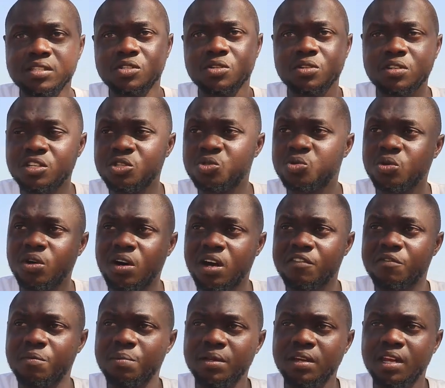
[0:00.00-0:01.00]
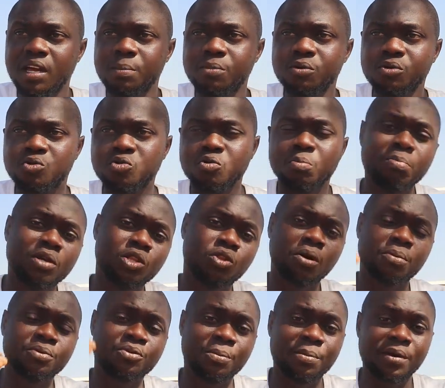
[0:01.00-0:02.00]
need to have been able to meet
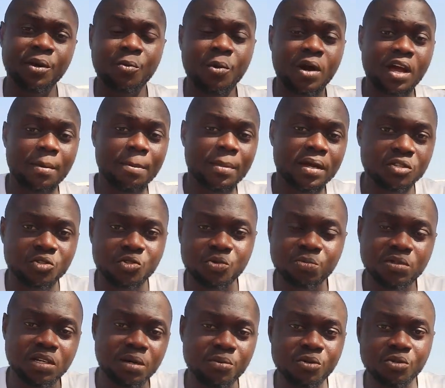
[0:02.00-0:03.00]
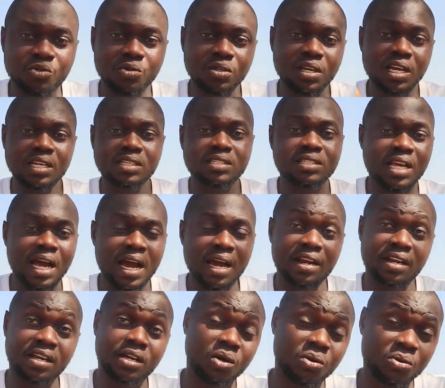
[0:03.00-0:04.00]
up some requirements to be able to get
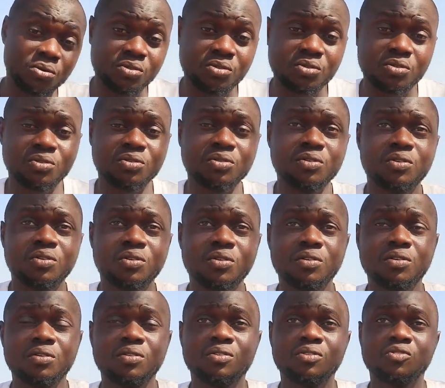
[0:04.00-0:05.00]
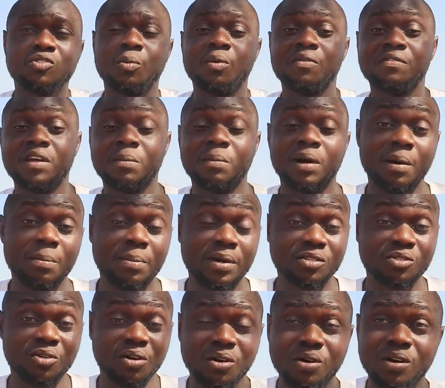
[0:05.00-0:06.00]
agri loans. Some of them are
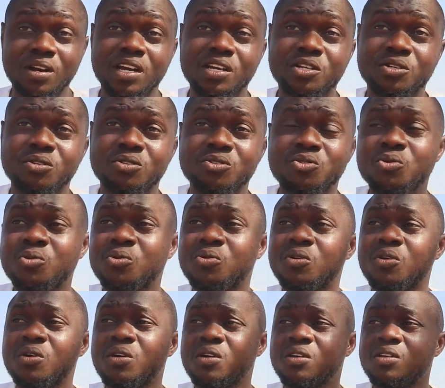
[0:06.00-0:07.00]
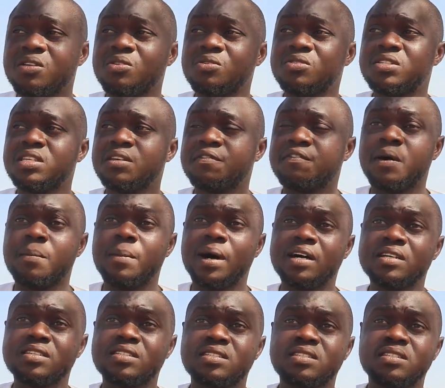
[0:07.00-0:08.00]
based on connection. So you see
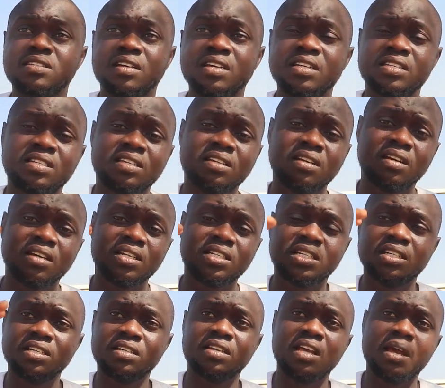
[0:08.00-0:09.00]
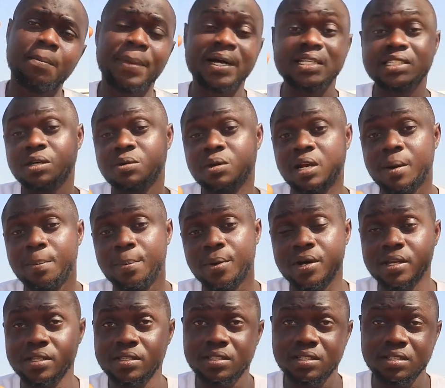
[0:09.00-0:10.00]
farmers reaching a particular
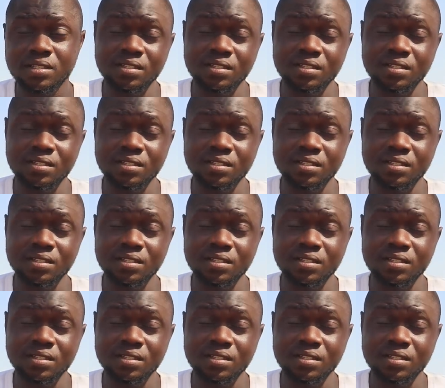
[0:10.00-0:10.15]
point